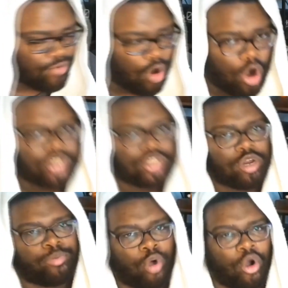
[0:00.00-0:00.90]
of course,
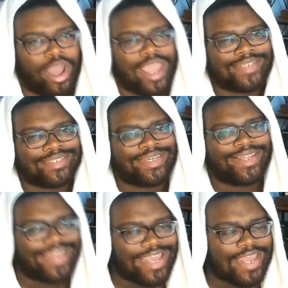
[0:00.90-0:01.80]
your boy is
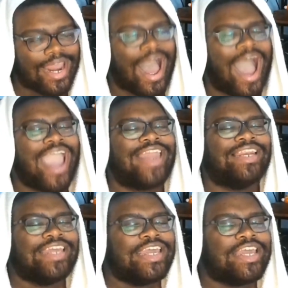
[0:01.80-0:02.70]
clean. I
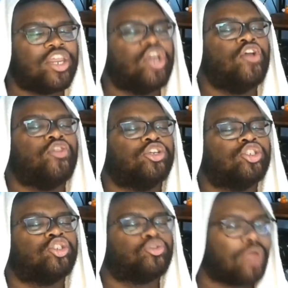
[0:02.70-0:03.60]
lead the
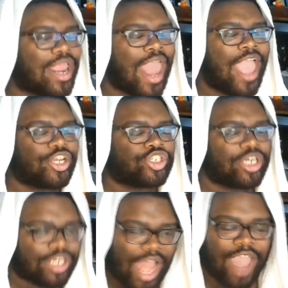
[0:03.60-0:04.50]
straight edge
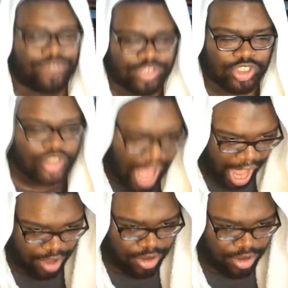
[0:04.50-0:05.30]
lifestyle.